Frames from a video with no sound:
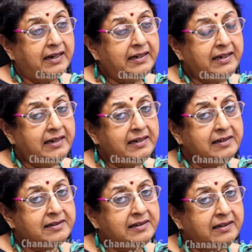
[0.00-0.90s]
And he
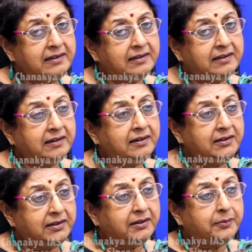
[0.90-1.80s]
is the
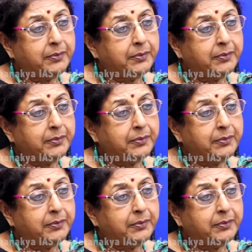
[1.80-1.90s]
third